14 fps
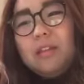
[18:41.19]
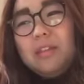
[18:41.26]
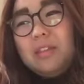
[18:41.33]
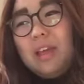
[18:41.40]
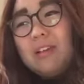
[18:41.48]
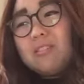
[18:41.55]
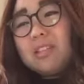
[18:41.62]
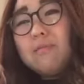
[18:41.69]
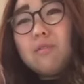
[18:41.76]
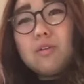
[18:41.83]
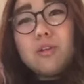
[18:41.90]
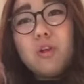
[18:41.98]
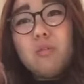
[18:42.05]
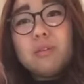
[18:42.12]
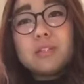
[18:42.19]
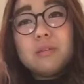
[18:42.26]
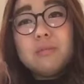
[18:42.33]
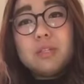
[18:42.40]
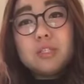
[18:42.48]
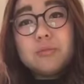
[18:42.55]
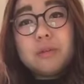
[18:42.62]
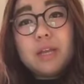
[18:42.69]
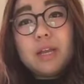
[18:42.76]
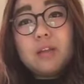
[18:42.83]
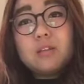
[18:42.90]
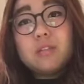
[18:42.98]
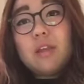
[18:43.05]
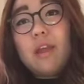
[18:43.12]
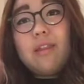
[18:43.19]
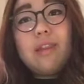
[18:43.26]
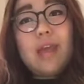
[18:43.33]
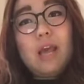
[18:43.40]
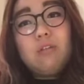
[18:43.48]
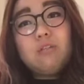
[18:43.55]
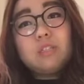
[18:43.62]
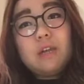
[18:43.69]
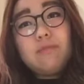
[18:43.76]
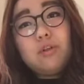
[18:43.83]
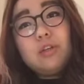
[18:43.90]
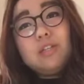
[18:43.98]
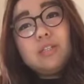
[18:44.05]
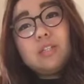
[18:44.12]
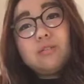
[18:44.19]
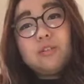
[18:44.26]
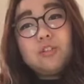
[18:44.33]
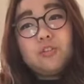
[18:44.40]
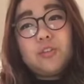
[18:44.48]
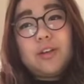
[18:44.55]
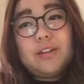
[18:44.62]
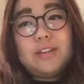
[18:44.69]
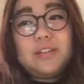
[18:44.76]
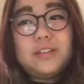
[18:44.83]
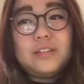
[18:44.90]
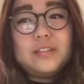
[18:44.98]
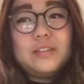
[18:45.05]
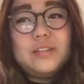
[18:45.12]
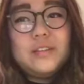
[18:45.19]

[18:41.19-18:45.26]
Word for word: now Cyber Noah's coming to my house, and now Cyber he's going to try these.